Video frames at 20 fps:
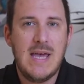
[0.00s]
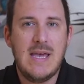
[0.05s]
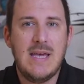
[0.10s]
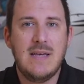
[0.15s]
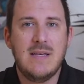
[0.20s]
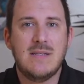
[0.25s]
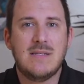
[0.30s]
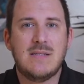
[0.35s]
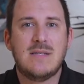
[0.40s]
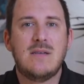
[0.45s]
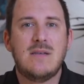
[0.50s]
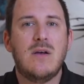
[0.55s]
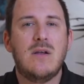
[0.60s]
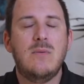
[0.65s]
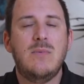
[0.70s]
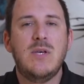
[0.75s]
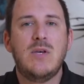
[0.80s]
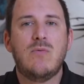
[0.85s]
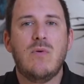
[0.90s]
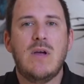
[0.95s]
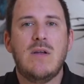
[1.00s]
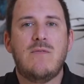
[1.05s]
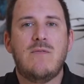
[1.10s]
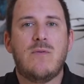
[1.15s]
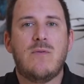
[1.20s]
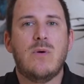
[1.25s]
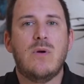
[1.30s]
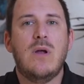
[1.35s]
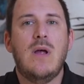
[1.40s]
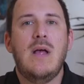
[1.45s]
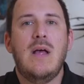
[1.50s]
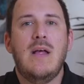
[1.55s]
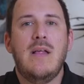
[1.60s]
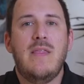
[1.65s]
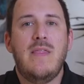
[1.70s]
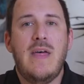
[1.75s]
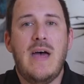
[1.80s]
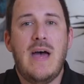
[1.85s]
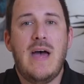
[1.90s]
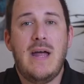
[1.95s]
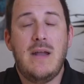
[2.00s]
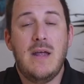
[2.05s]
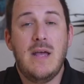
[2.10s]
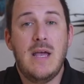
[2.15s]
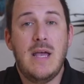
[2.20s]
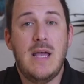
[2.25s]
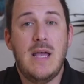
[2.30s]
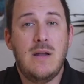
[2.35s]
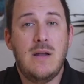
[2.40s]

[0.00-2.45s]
is going to be great for that